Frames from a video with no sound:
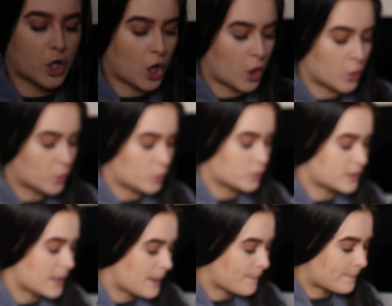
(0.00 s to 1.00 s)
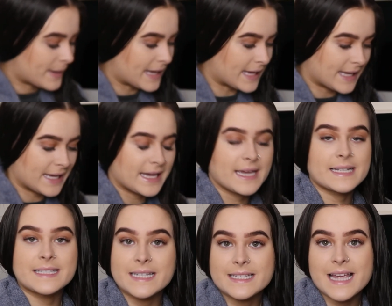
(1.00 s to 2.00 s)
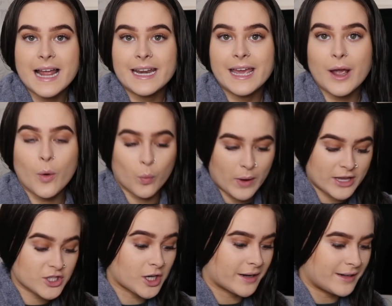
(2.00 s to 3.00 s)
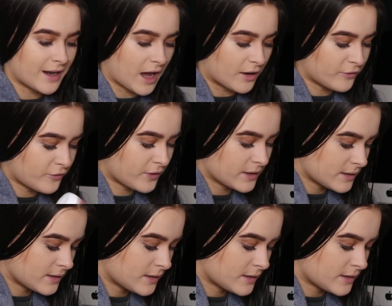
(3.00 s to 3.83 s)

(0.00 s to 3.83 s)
gold pinky detailing, which I love.